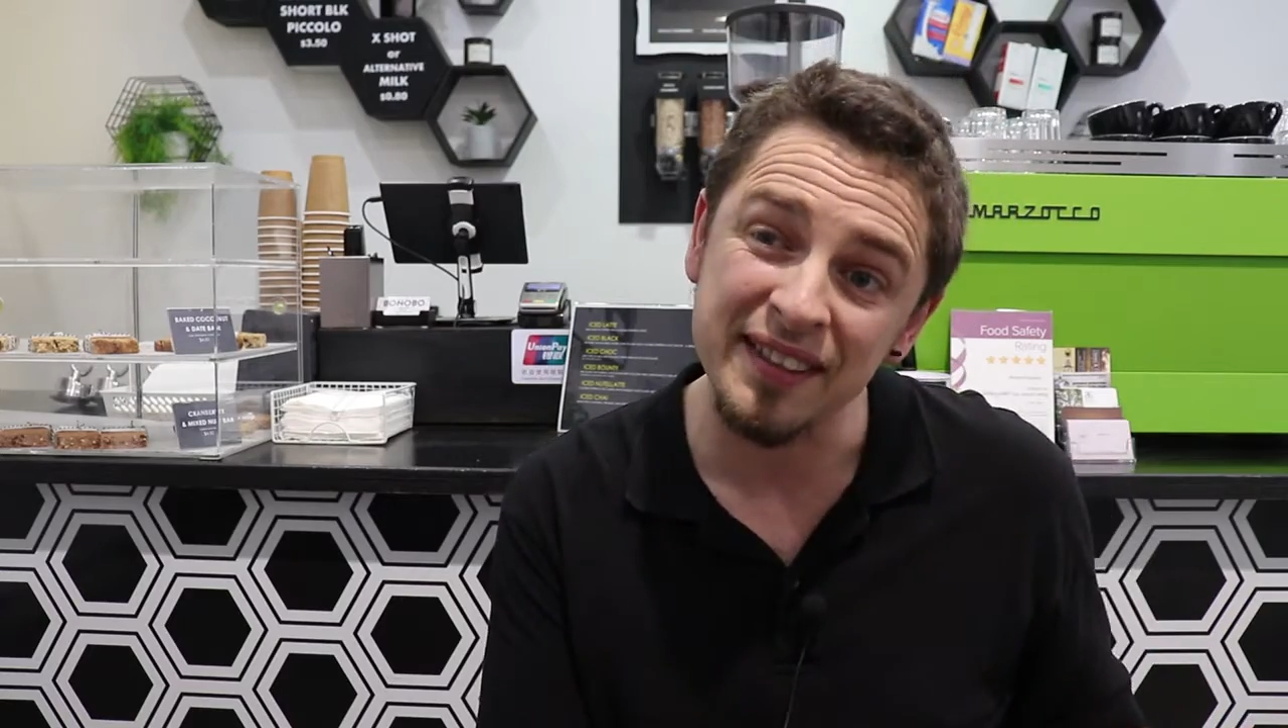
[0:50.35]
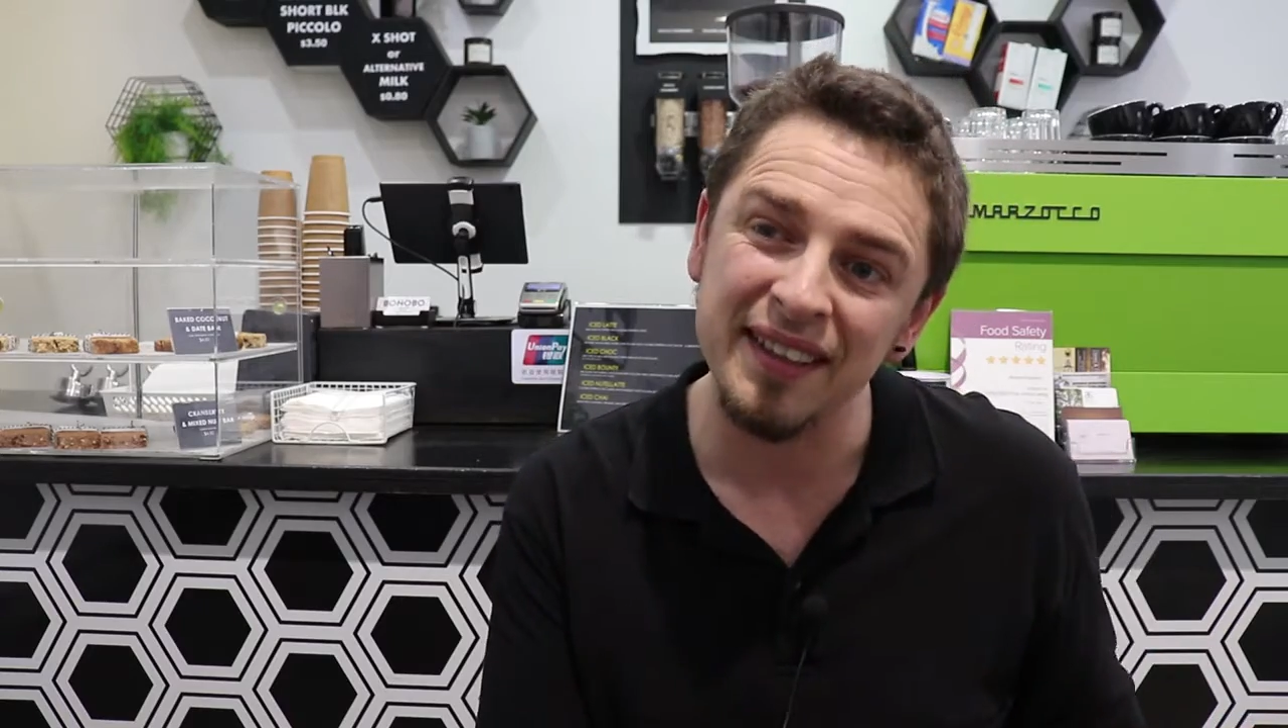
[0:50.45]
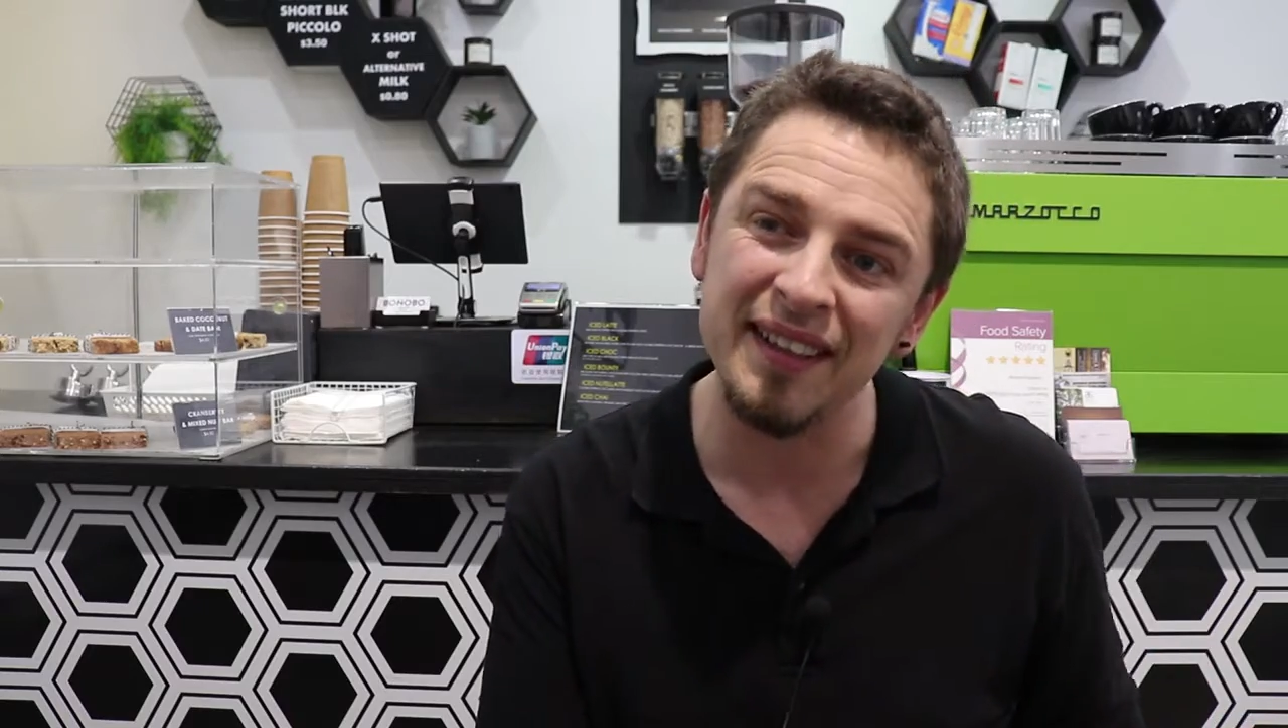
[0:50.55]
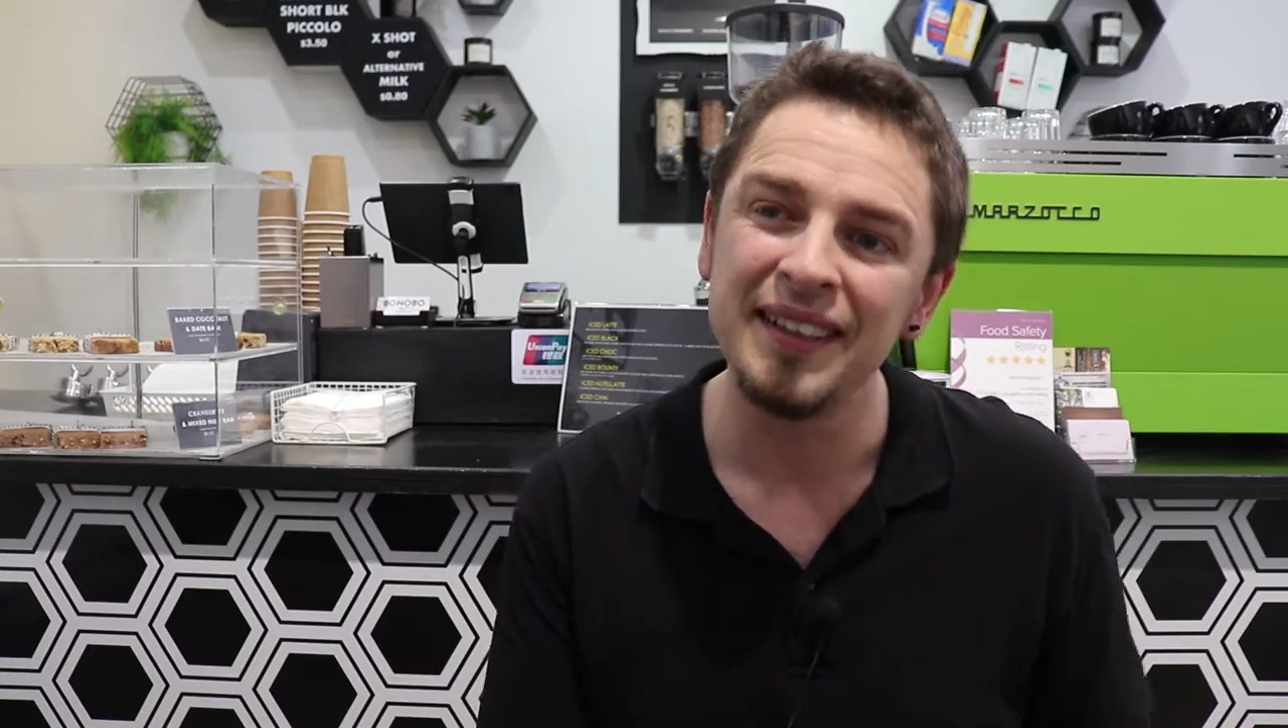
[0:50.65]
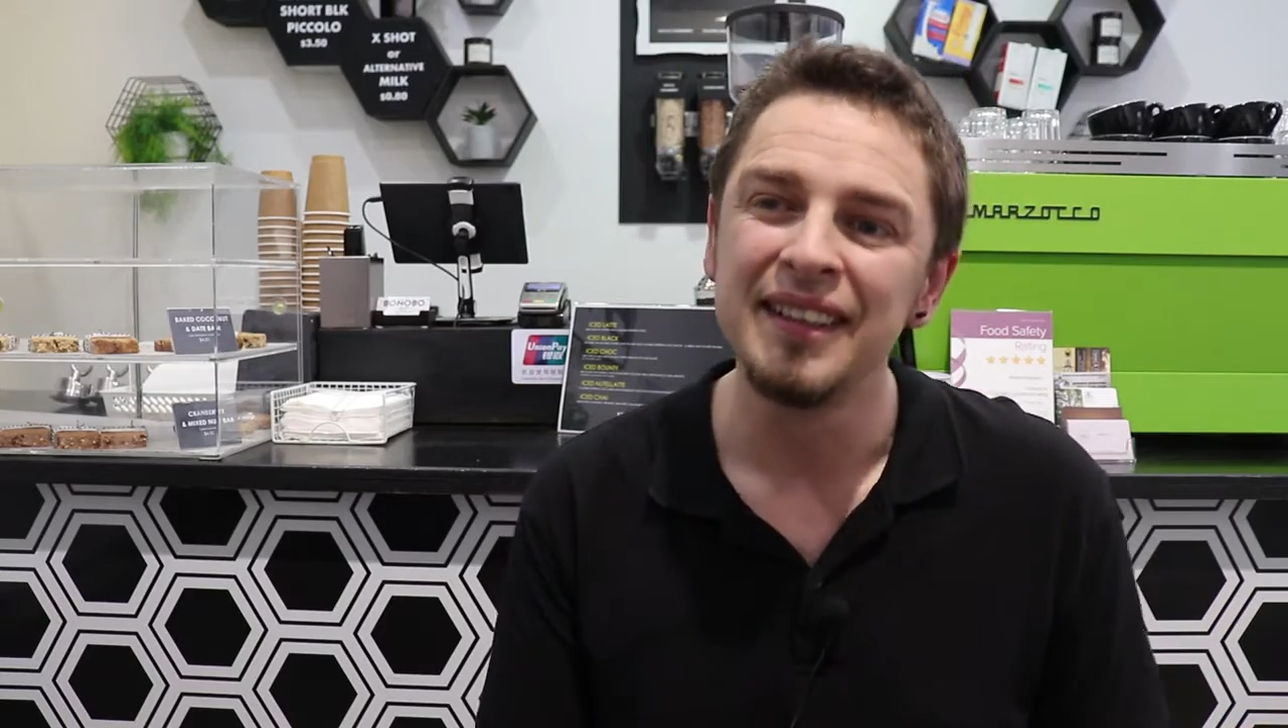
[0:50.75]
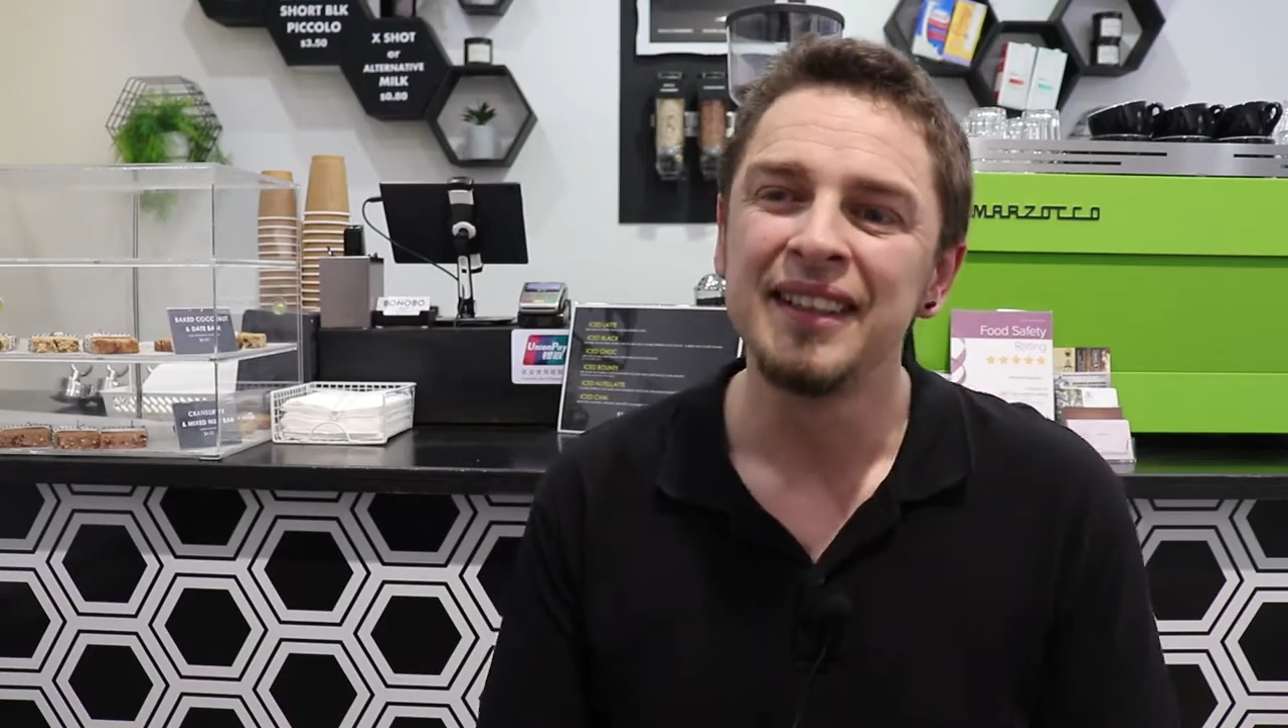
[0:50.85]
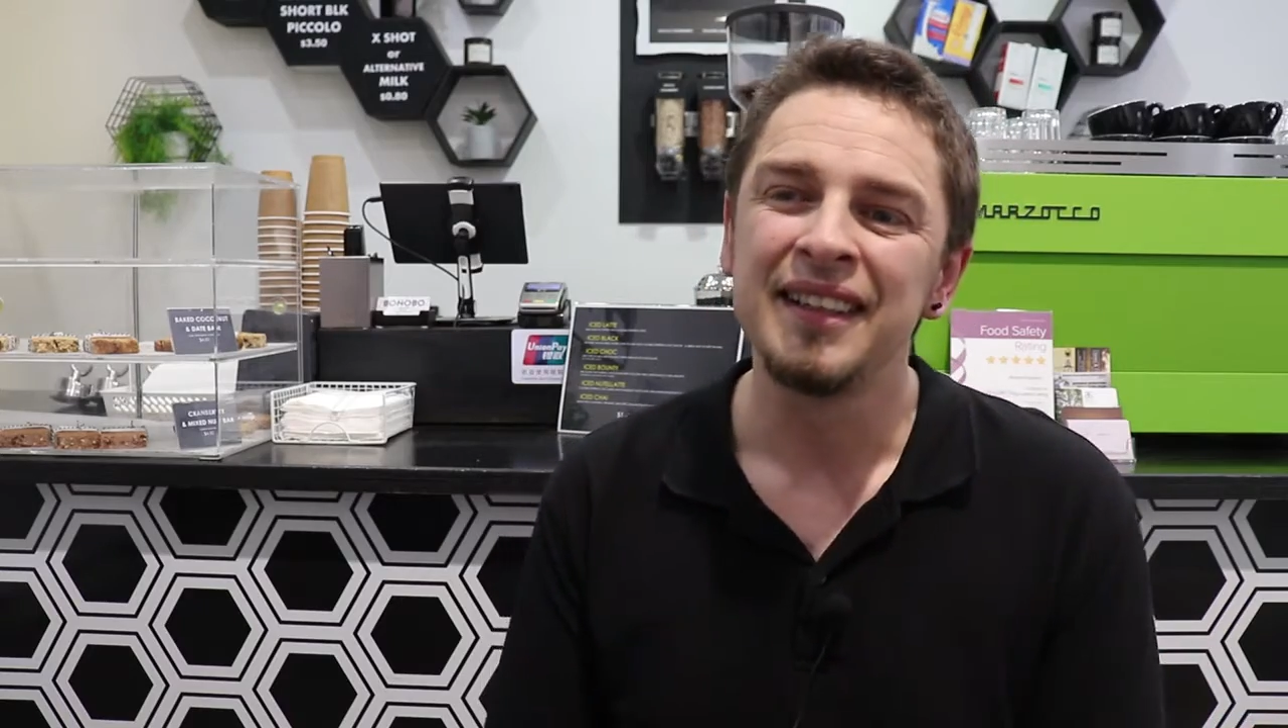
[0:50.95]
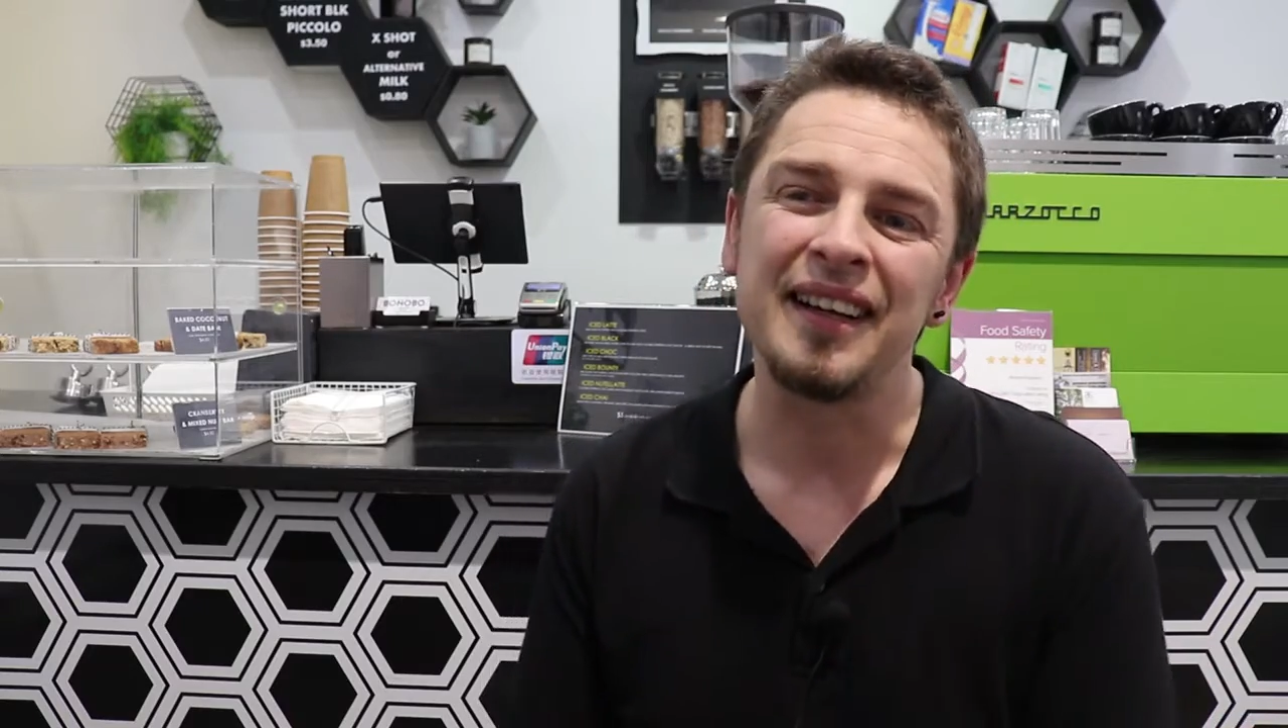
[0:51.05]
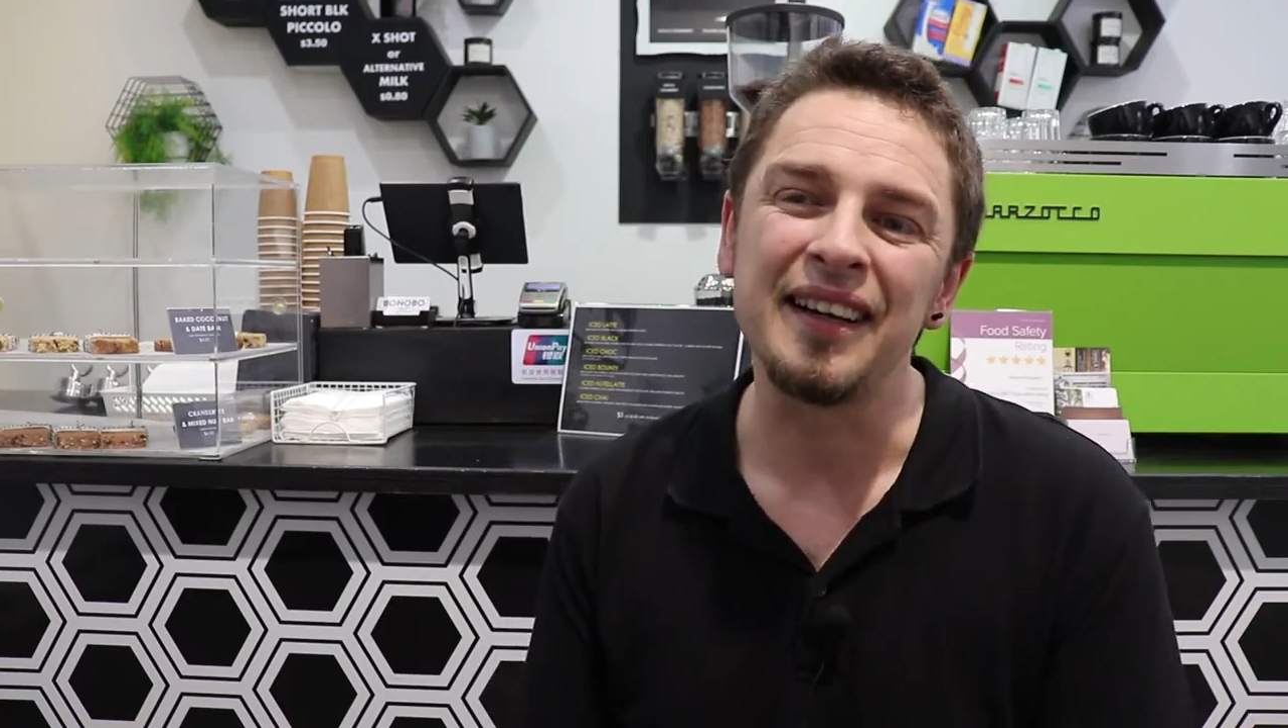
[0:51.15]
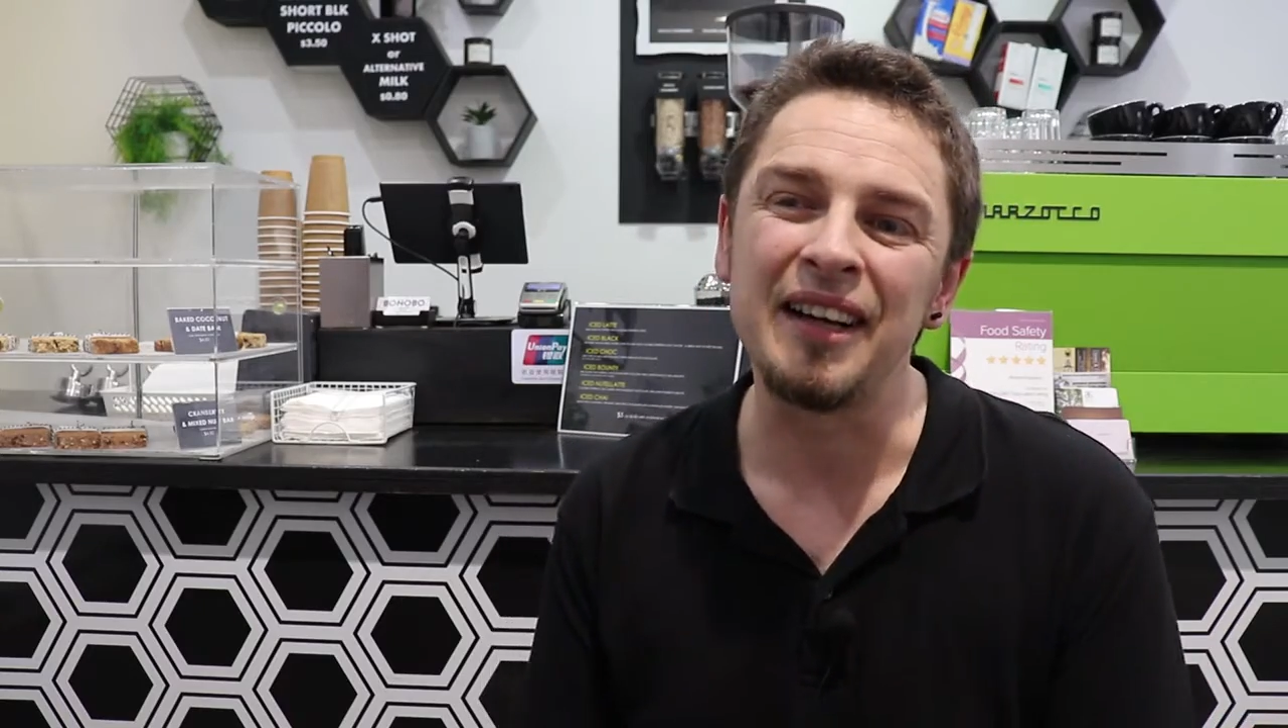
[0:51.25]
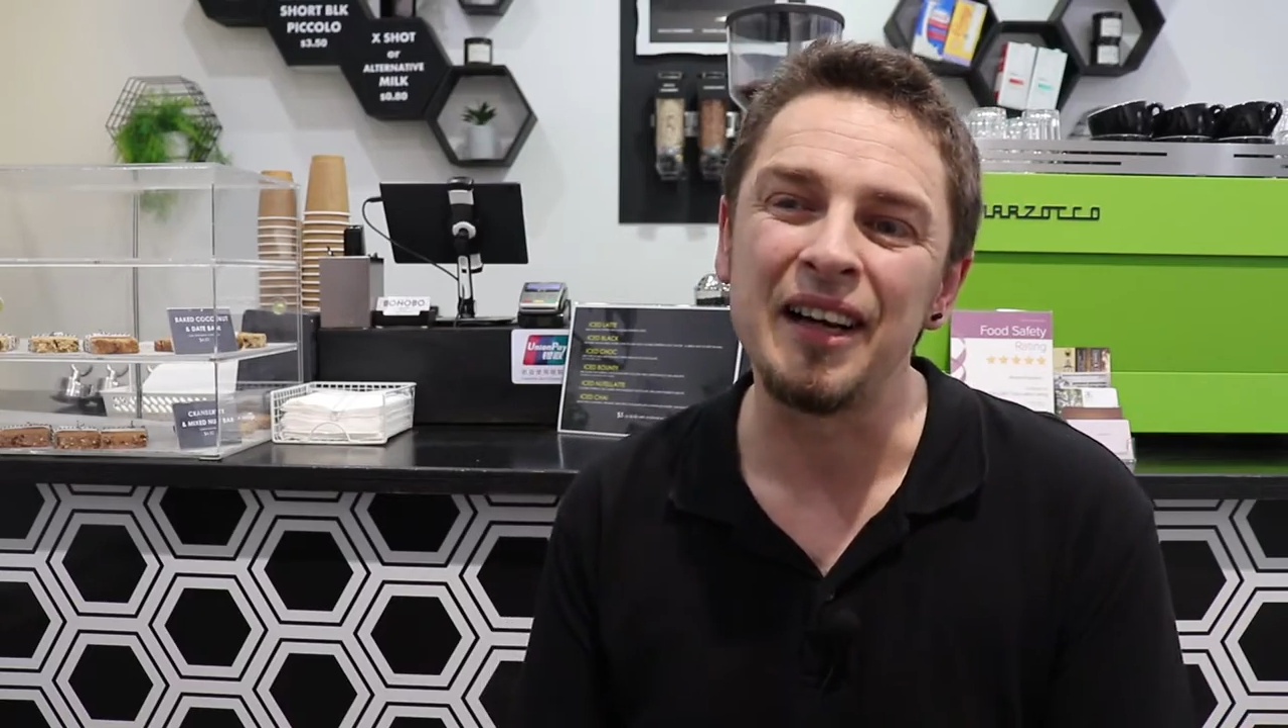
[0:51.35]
barista,